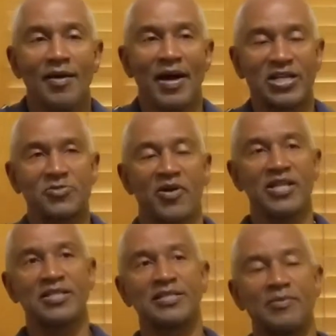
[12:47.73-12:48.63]
my
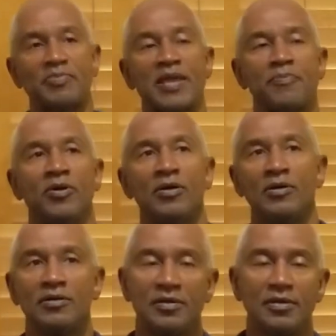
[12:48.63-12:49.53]
experience is that
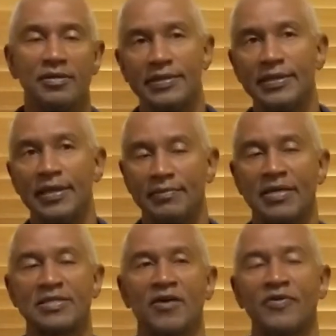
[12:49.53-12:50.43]
people,
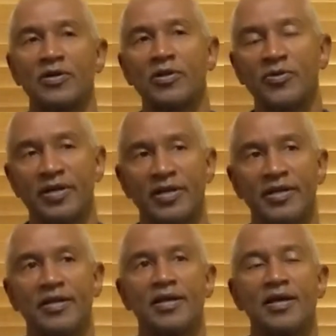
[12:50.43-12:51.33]
myself
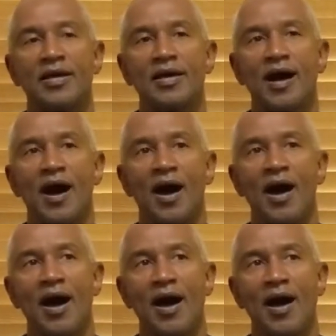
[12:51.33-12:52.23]
included,
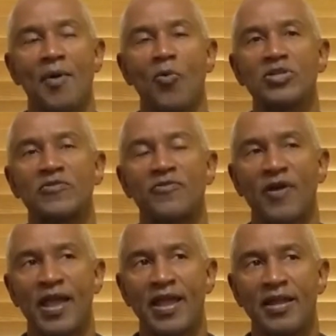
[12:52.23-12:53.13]
uh, I'm always
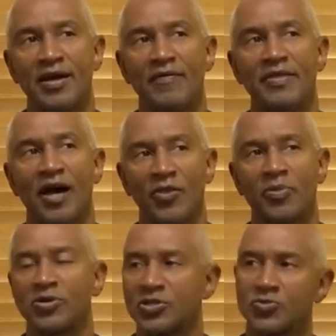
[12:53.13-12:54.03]
afraid of the other
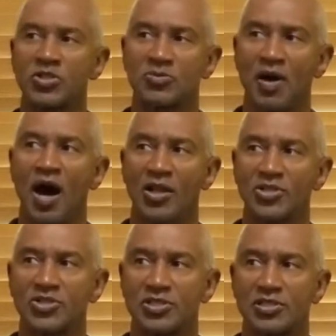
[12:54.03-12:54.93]
person's
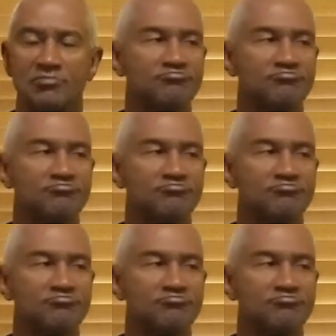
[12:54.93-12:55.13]
response.